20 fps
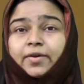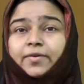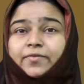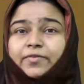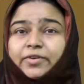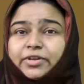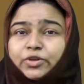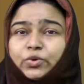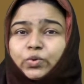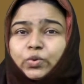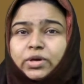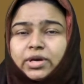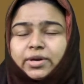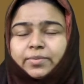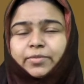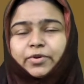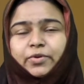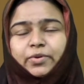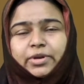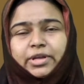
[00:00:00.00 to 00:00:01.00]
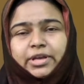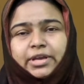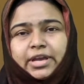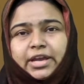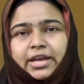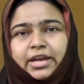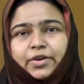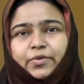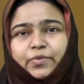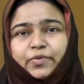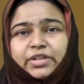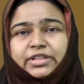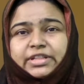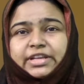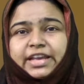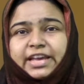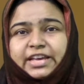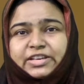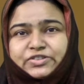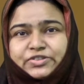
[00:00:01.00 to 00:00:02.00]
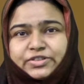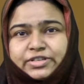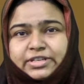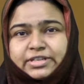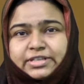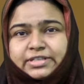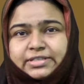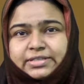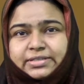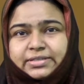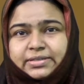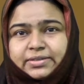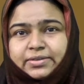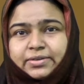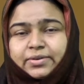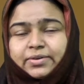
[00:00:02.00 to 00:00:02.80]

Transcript: We do communicate with gestures,